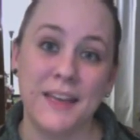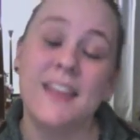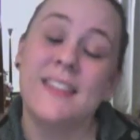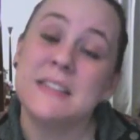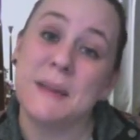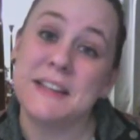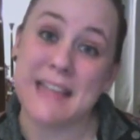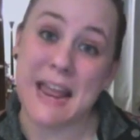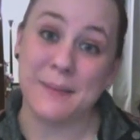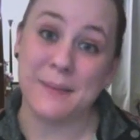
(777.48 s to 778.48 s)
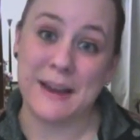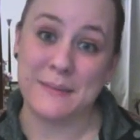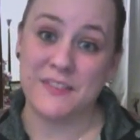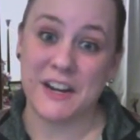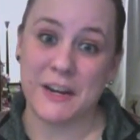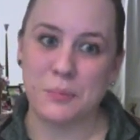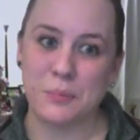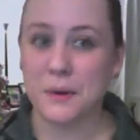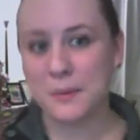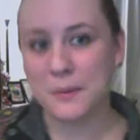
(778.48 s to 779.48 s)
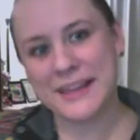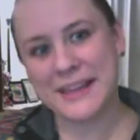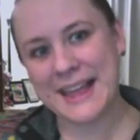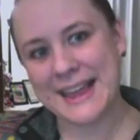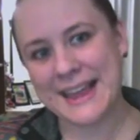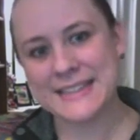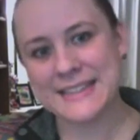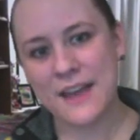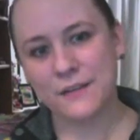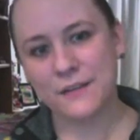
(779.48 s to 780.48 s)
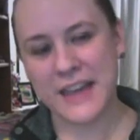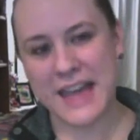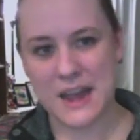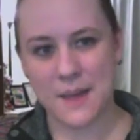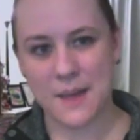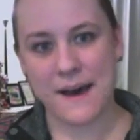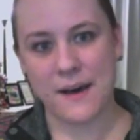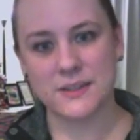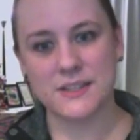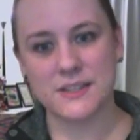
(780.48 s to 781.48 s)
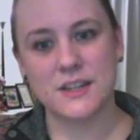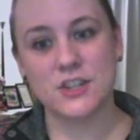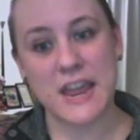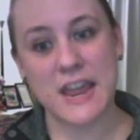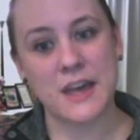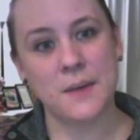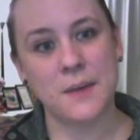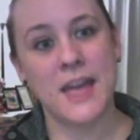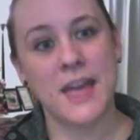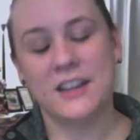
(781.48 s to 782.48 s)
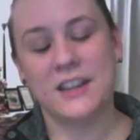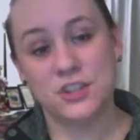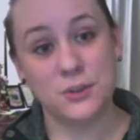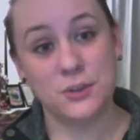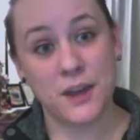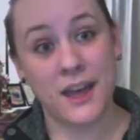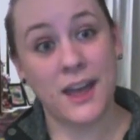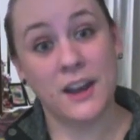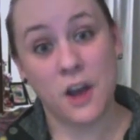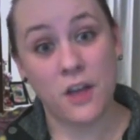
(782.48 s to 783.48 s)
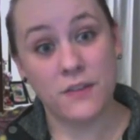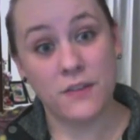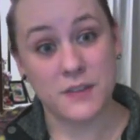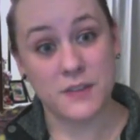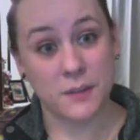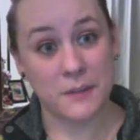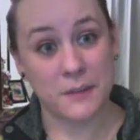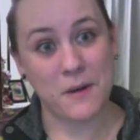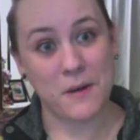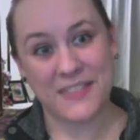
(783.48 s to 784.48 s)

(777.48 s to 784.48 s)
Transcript: And that's because Abraham's very important, but we can't forget about Jacob and Judah and all those other people at the